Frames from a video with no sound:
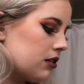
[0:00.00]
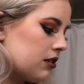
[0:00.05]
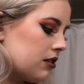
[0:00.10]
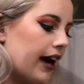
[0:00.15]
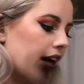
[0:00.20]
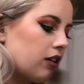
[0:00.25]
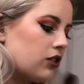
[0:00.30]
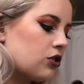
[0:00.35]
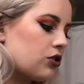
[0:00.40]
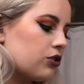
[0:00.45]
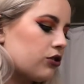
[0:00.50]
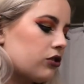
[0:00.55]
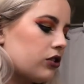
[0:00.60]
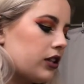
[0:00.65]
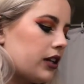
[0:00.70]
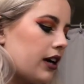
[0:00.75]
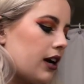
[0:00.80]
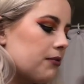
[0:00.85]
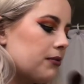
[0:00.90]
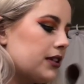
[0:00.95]

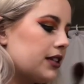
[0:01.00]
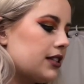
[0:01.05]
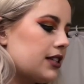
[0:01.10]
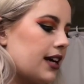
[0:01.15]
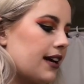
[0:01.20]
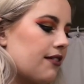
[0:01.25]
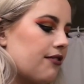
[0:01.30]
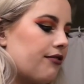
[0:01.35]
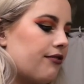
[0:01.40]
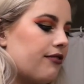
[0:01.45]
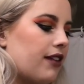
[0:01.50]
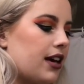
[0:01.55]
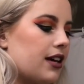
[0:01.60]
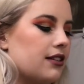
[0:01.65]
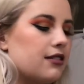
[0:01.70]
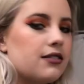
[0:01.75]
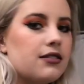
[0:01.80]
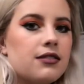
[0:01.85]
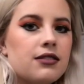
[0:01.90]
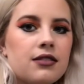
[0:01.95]
actually I'm going to take
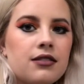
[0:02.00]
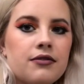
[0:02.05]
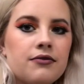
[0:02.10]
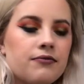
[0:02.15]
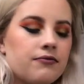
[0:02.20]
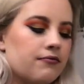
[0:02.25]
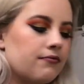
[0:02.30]
Face,